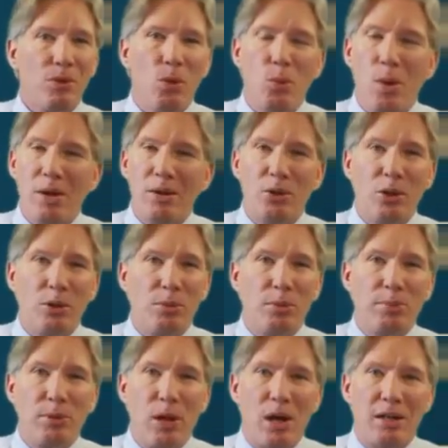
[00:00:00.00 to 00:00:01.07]
one
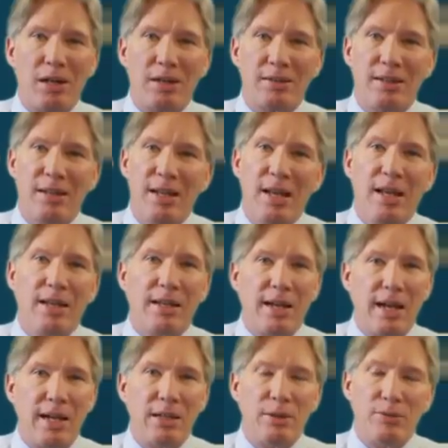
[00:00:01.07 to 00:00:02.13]
herbal product
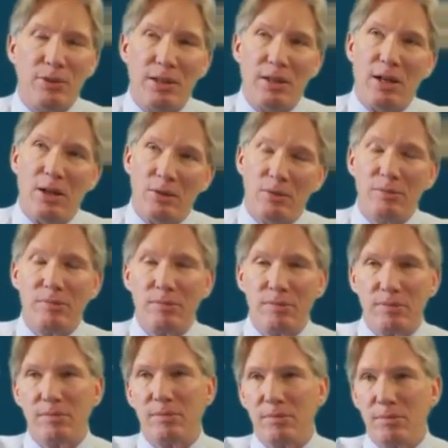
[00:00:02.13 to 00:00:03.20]
kind of,
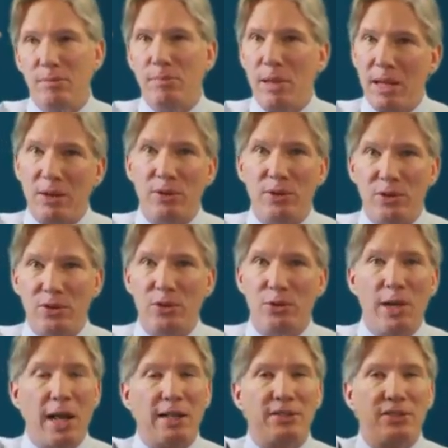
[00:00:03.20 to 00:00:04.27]
better than the
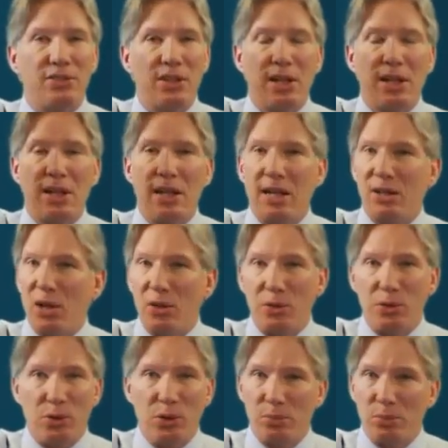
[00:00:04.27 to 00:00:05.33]
rest, and
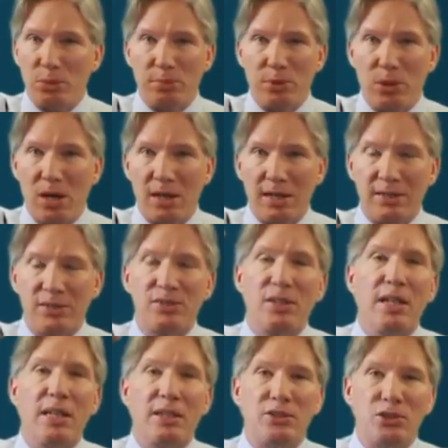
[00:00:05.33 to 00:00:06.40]
other herbal products
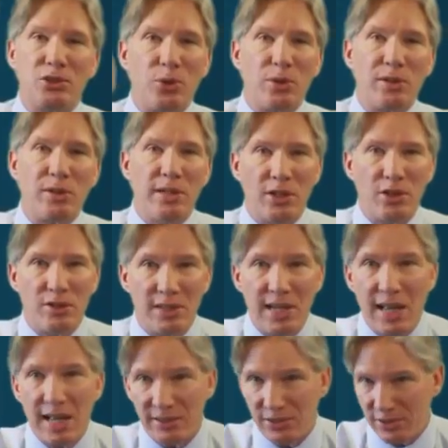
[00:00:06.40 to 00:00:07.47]

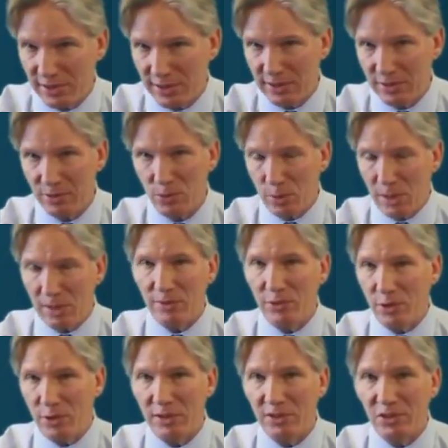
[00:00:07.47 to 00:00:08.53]
extraordinarily excellent. Well, if
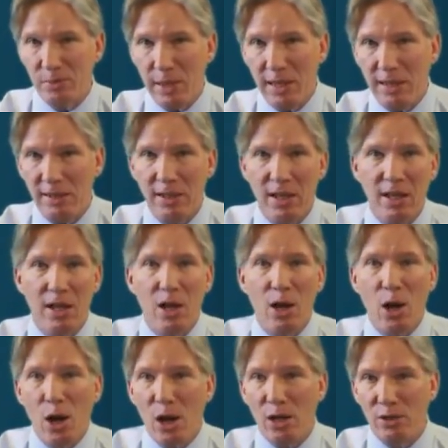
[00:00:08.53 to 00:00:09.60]
you're going to spend
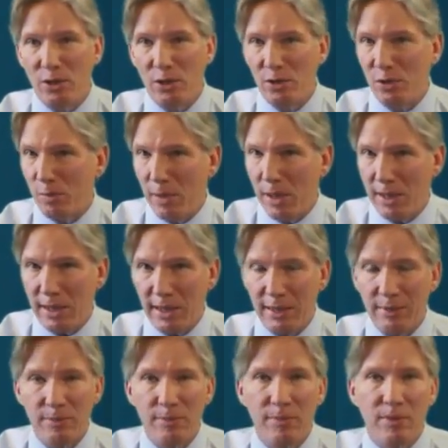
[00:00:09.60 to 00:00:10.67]
hard-earned money
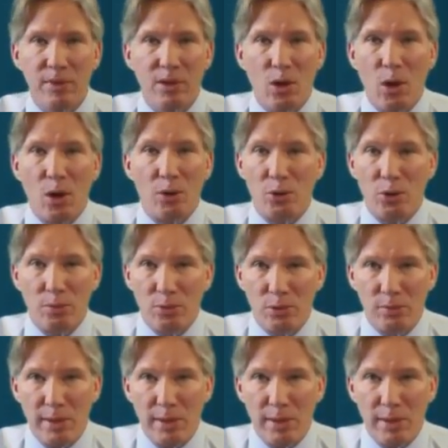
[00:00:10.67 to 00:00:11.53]
on herbal